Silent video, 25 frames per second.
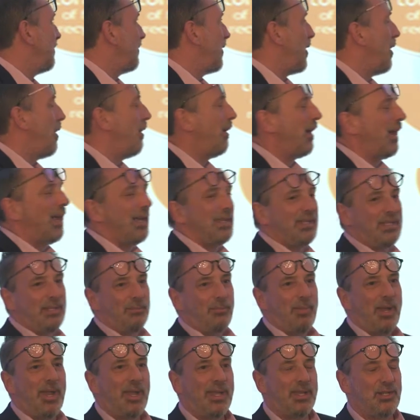of
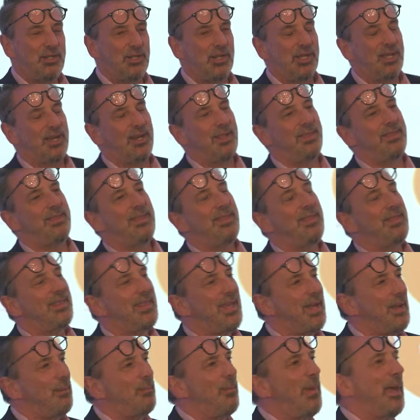corrugated packaging, and I think
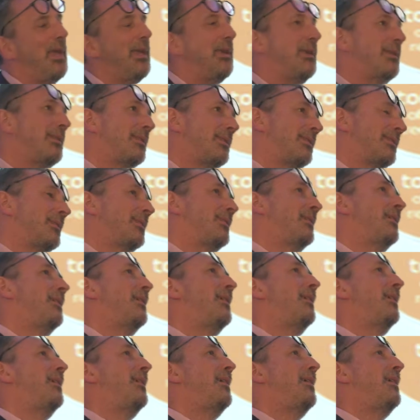that makes
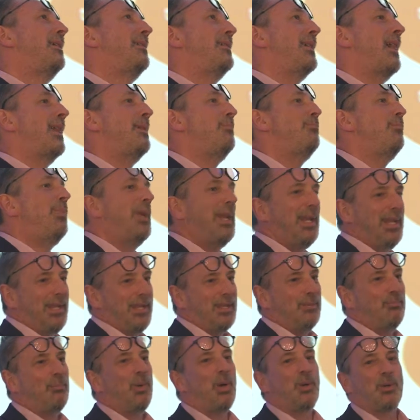10
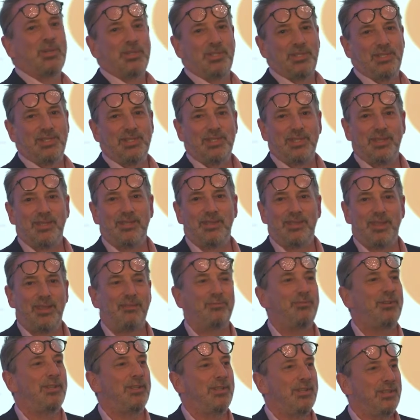billion boxes
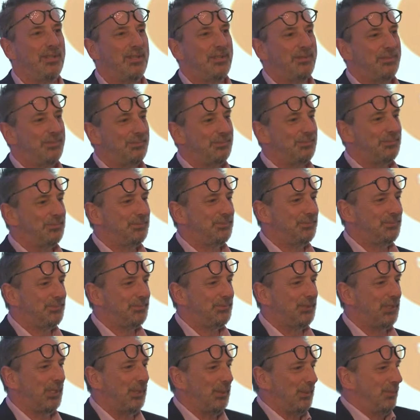every year.
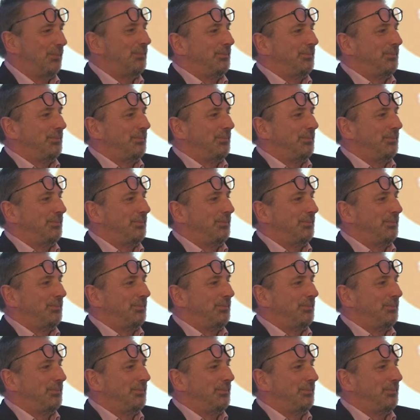So,